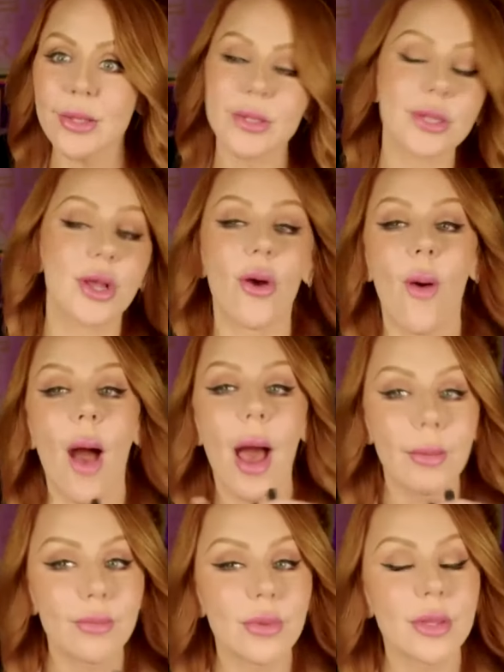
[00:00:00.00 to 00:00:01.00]
So
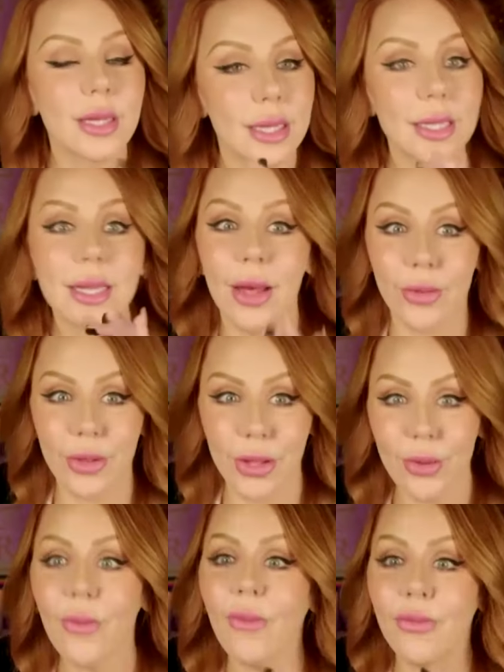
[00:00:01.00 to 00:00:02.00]
I'm just going to tell
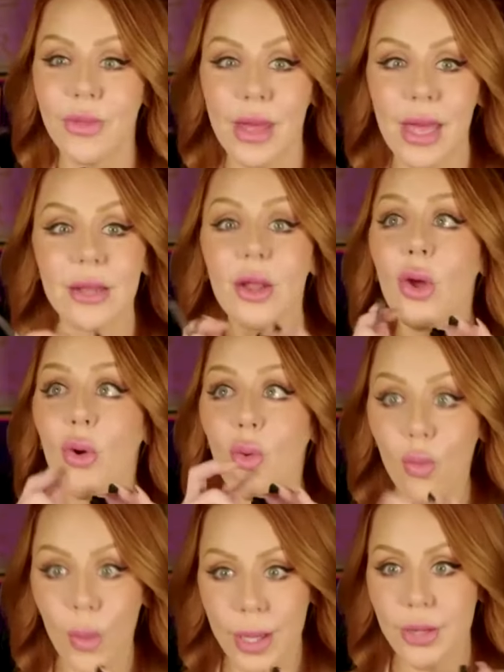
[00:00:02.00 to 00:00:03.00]
you that
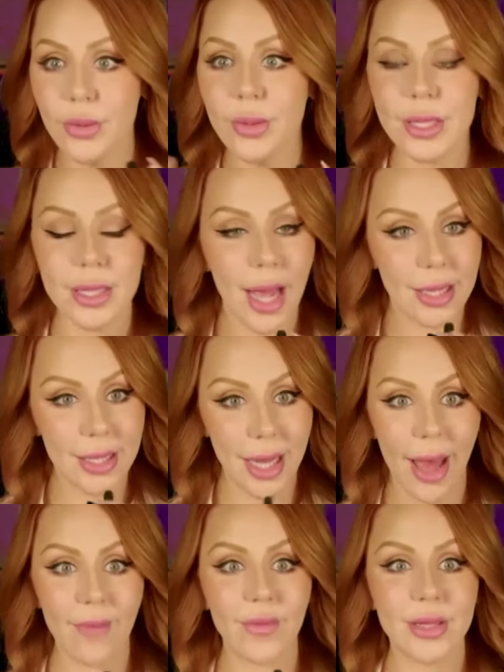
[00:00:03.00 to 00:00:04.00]
when you decide to
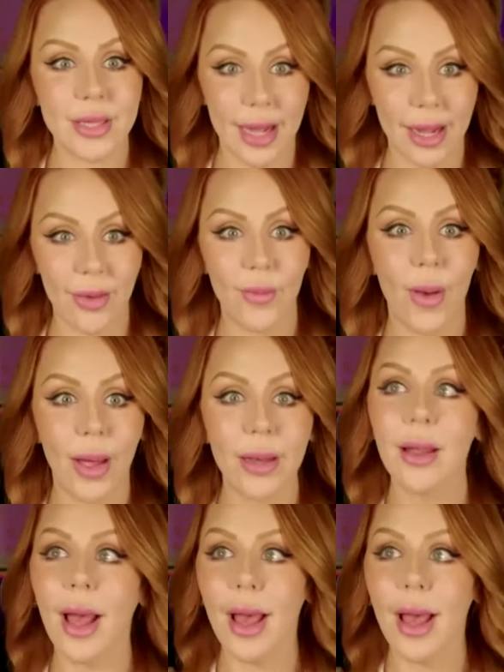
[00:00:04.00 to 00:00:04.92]
have a second one,